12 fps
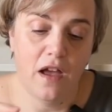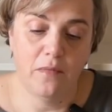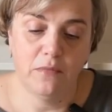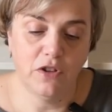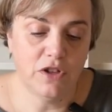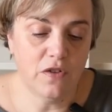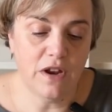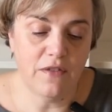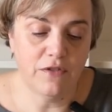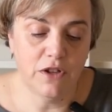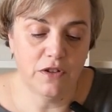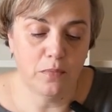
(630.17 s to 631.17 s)
You don't
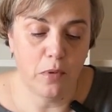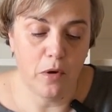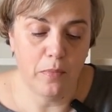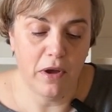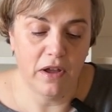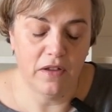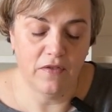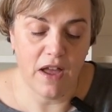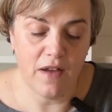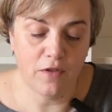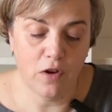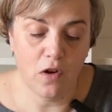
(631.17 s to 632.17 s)
have to use a popper if you
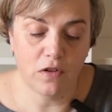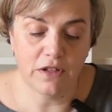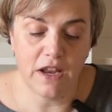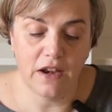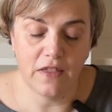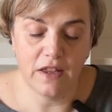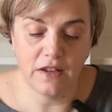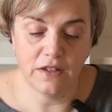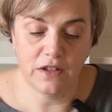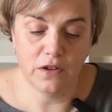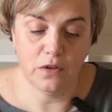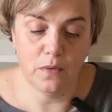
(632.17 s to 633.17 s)
haven't got anything
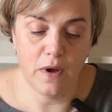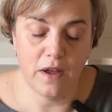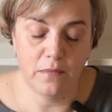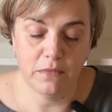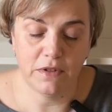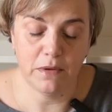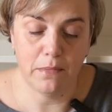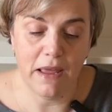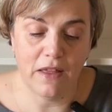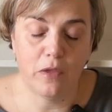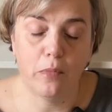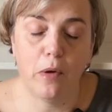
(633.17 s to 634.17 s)
to
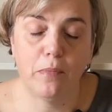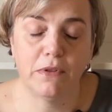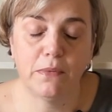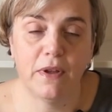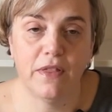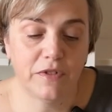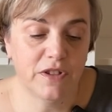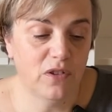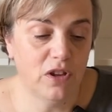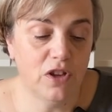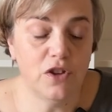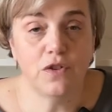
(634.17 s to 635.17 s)
make the poppers with. So
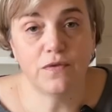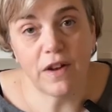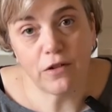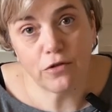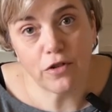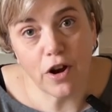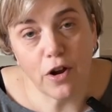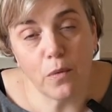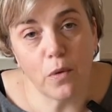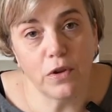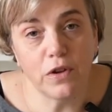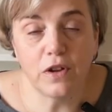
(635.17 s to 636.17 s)
you can use Velcro,
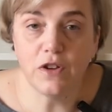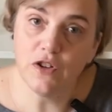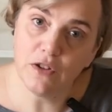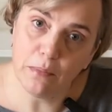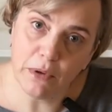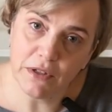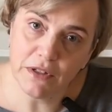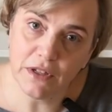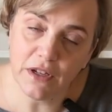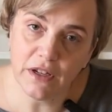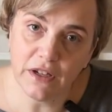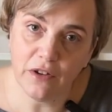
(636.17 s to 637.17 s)
or you can use a
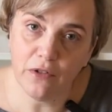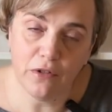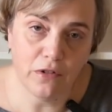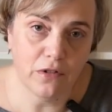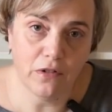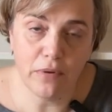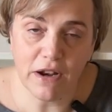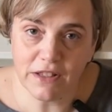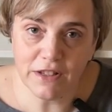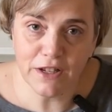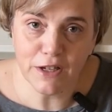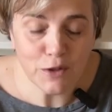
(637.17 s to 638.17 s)
button or
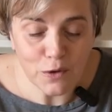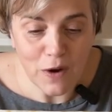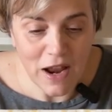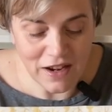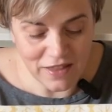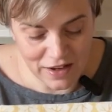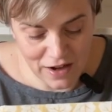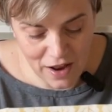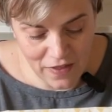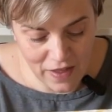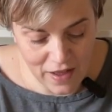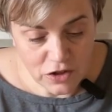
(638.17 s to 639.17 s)
custard or anything
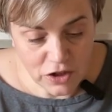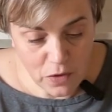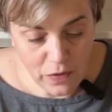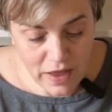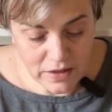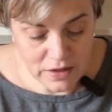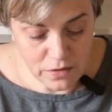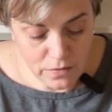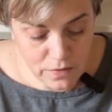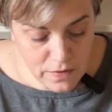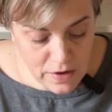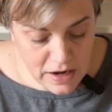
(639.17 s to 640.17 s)
like that. So that's a
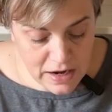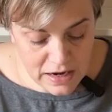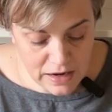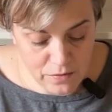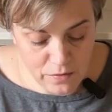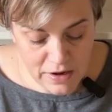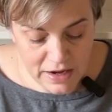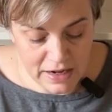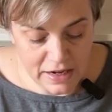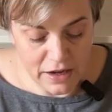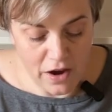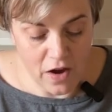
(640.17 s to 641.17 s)
really,
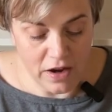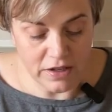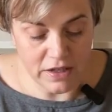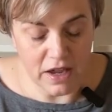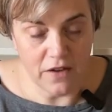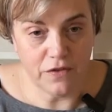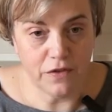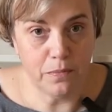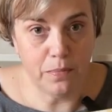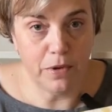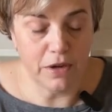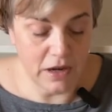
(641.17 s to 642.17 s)
really nice gift.
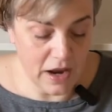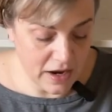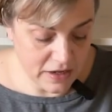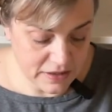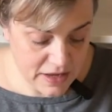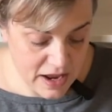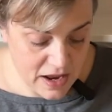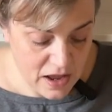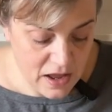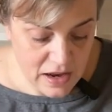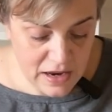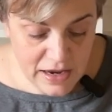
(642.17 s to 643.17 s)
But like I say, a
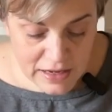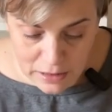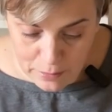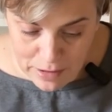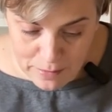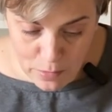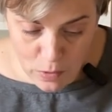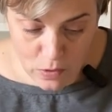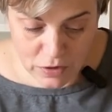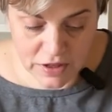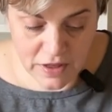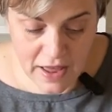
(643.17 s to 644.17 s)
little bit
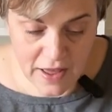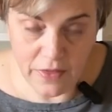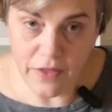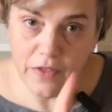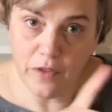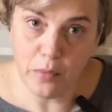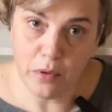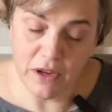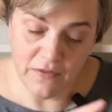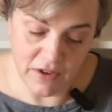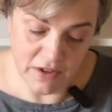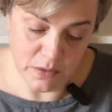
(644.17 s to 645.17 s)
more to that than the
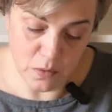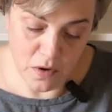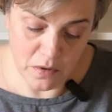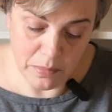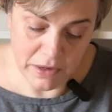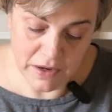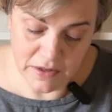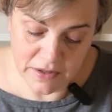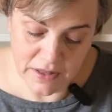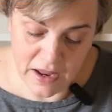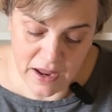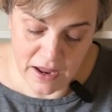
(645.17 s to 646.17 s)
previous one, because
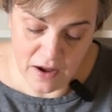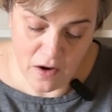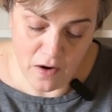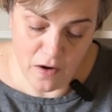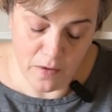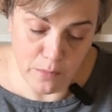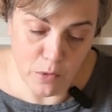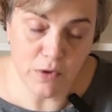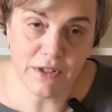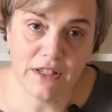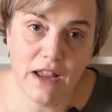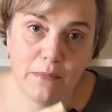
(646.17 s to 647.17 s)
there are more
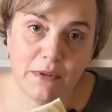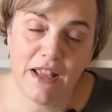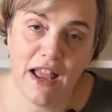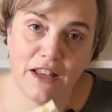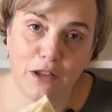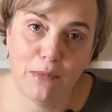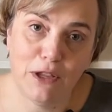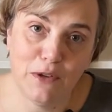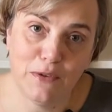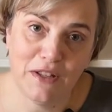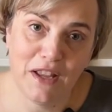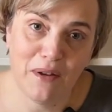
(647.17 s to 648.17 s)
steps and you'll be
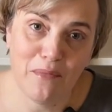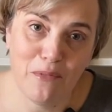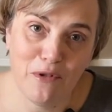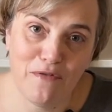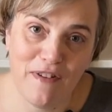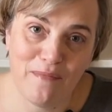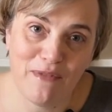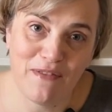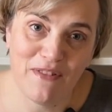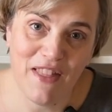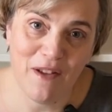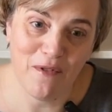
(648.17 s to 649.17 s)
using more fabric for that